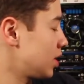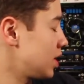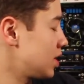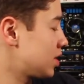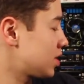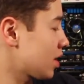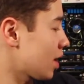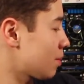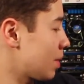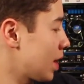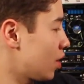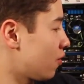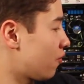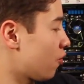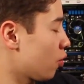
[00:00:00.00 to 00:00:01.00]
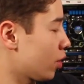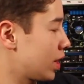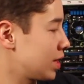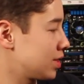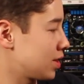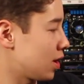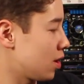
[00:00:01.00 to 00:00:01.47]
the side panel for
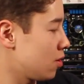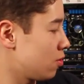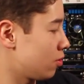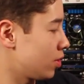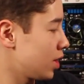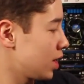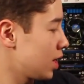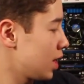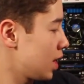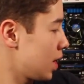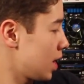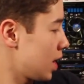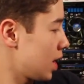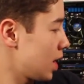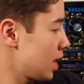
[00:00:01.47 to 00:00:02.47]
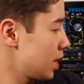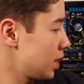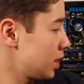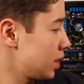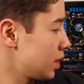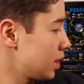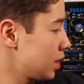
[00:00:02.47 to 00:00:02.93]
his own, and